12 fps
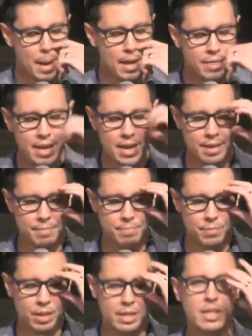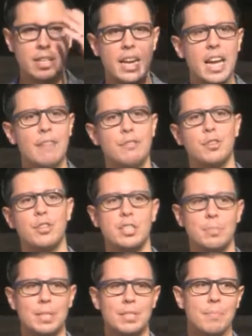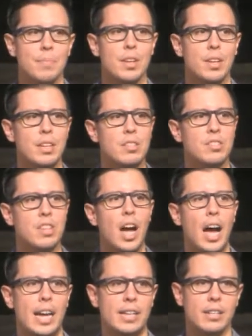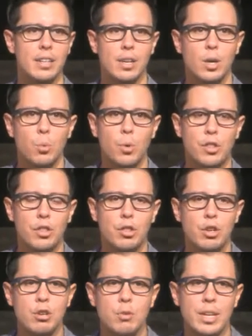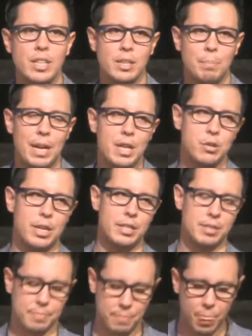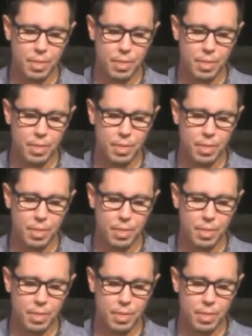And then, like the day after Christmas, he signed with the New England Patriots.